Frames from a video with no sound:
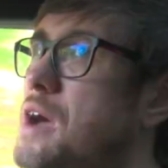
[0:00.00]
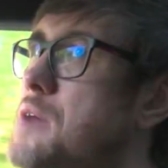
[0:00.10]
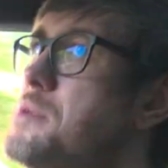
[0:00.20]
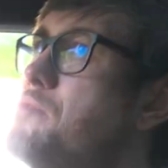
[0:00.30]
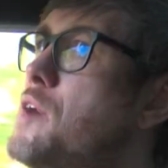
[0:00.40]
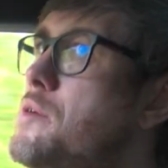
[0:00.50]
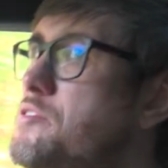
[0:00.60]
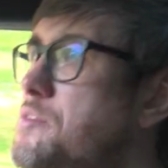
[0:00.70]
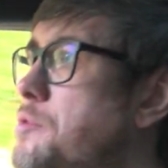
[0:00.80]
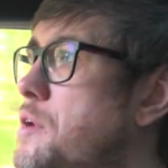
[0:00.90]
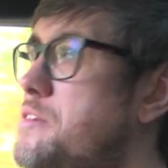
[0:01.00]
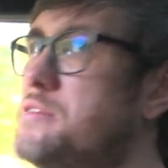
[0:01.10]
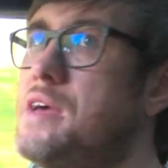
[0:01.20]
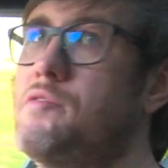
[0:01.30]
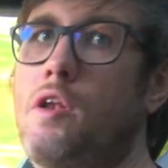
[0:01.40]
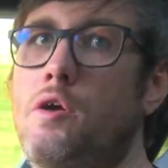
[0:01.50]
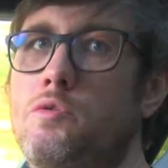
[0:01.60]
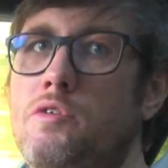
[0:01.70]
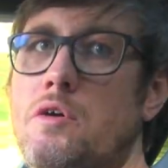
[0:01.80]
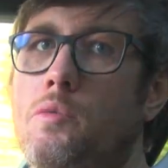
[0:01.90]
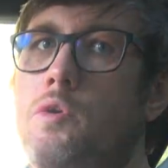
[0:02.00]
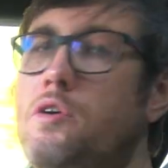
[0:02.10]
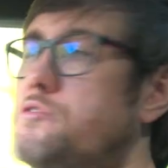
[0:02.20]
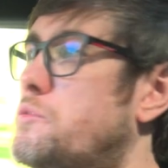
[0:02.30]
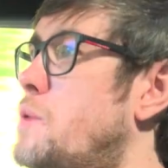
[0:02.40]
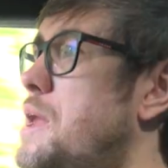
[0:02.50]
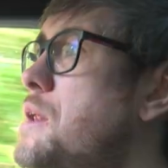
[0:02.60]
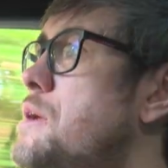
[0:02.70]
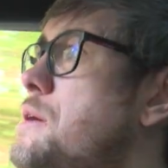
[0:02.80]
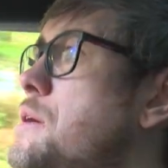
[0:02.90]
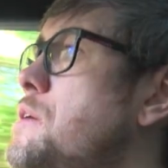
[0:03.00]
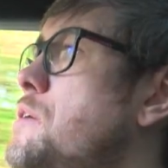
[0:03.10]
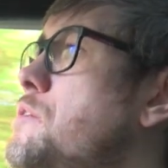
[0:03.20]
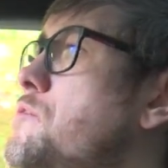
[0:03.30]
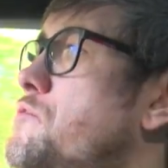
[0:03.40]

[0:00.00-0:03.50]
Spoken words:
I'd be very surprised if Loder were to win.